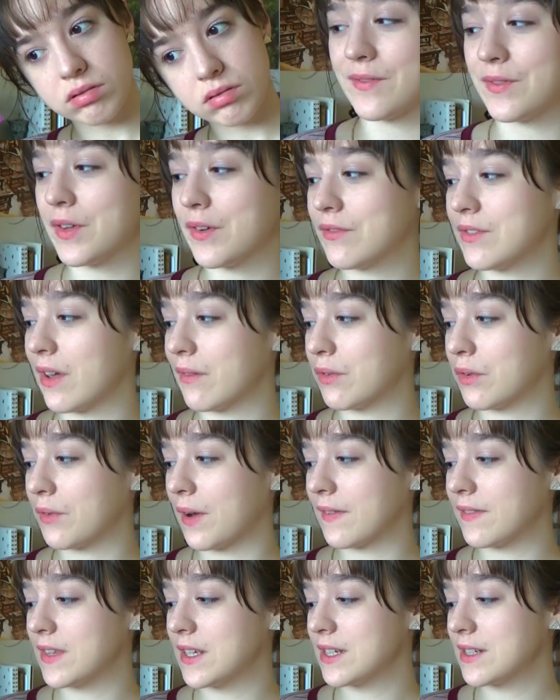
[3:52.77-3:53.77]
If you've never
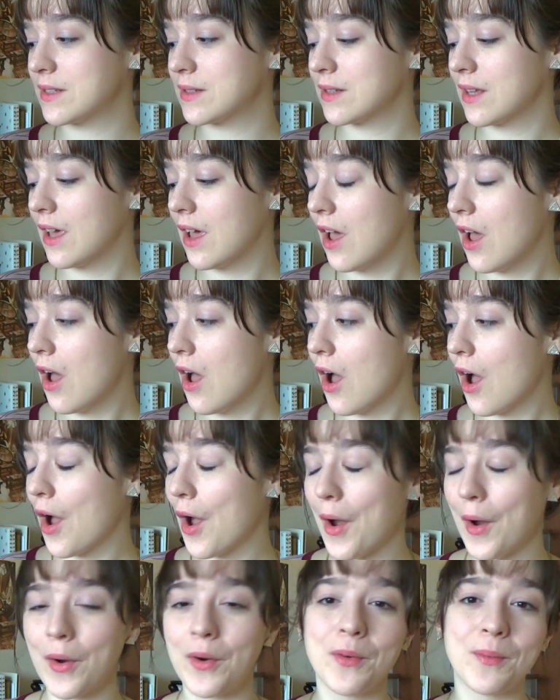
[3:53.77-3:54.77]
read this,
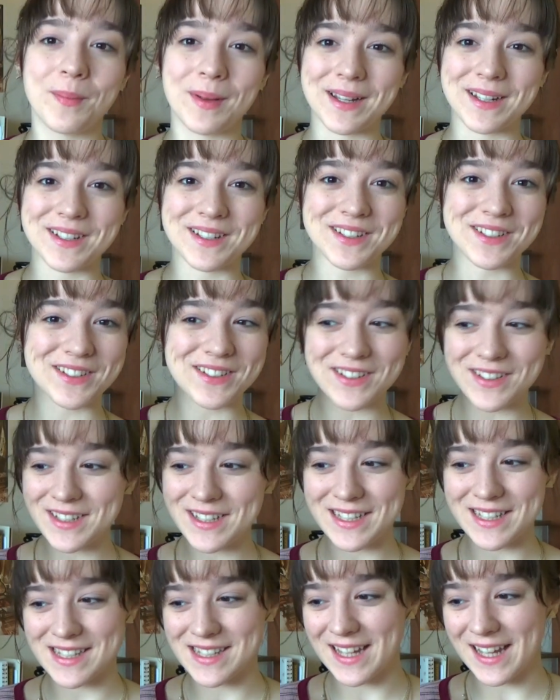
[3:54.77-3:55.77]
oh my
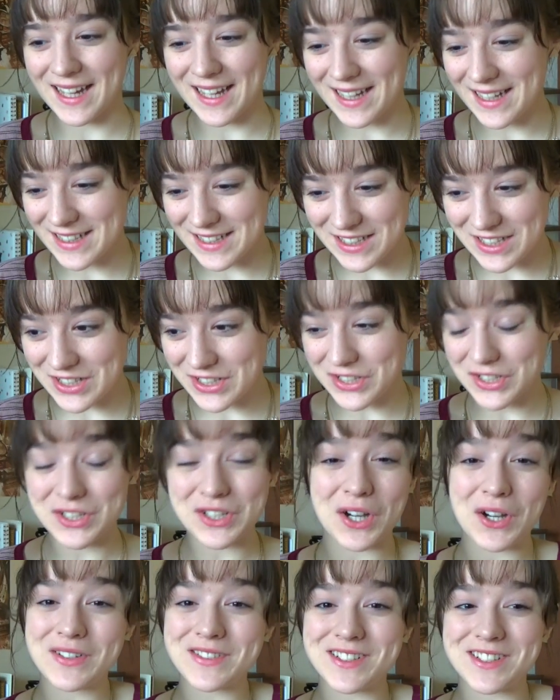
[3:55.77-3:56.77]
goodness, like,
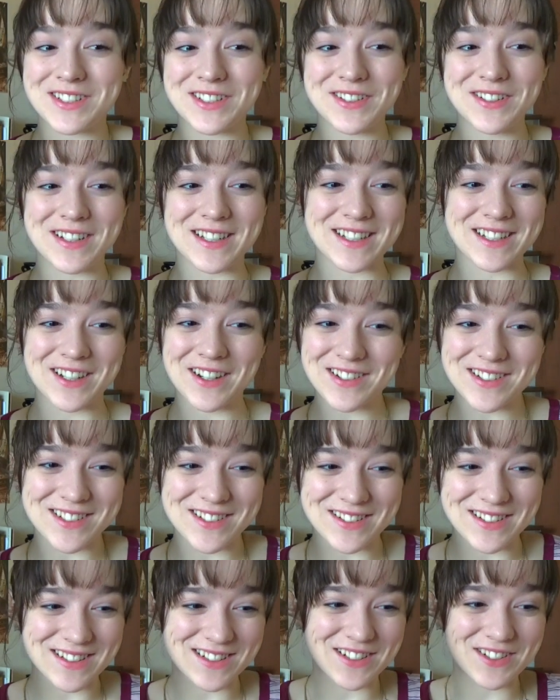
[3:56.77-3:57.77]
go do it, go
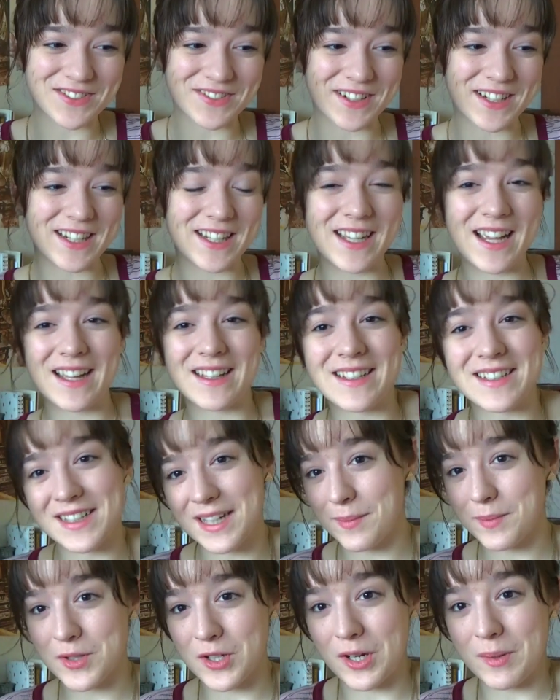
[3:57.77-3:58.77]
do it, go read it, and
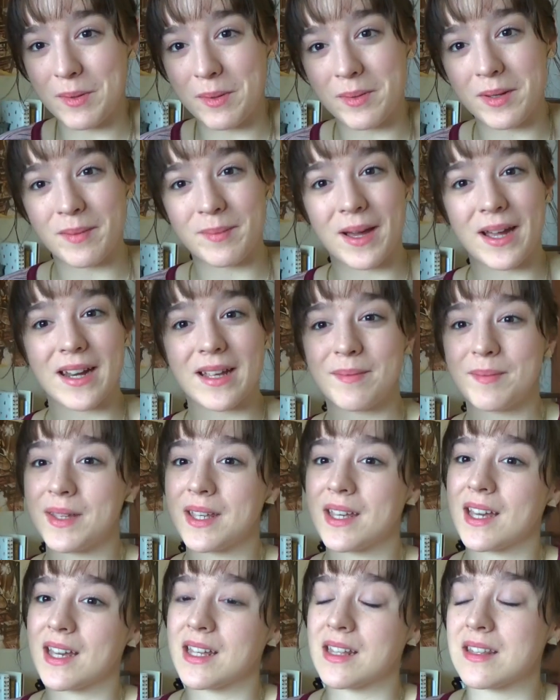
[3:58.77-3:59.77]
then come scream at me about it,
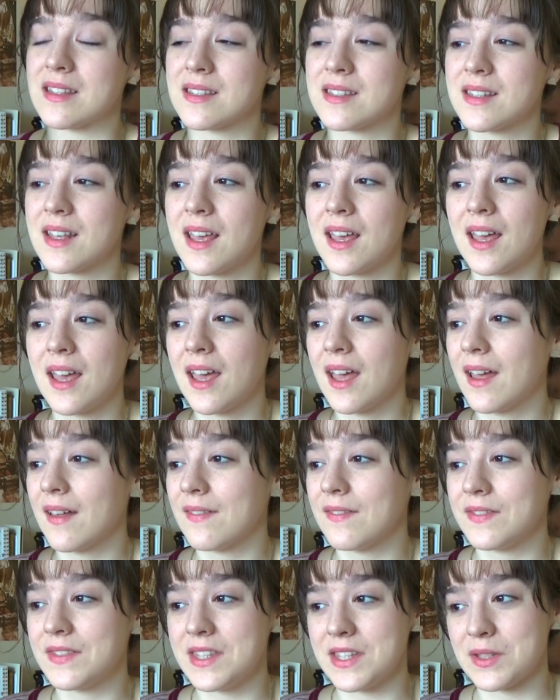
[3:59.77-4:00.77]
because
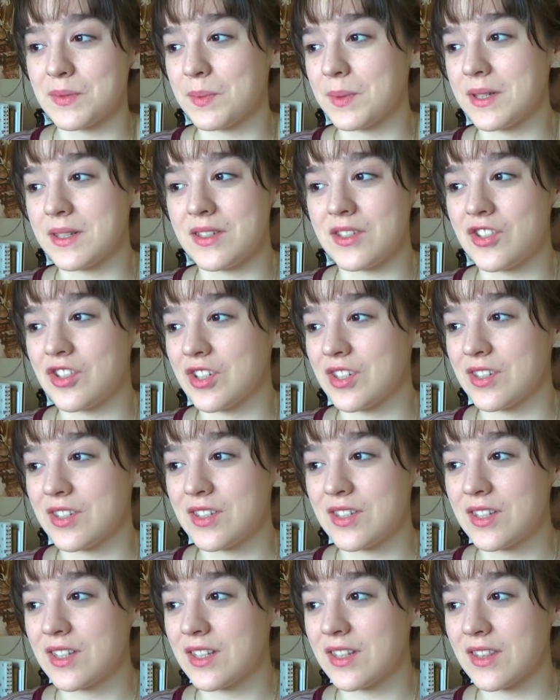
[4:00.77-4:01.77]
this was
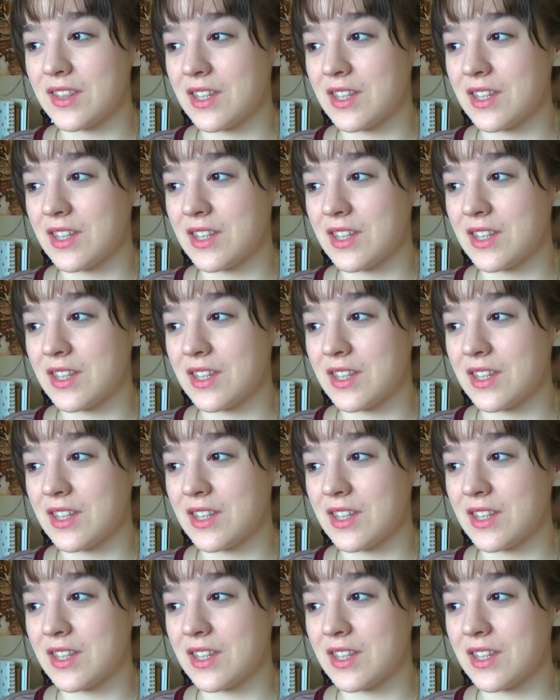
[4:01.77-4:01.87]
just,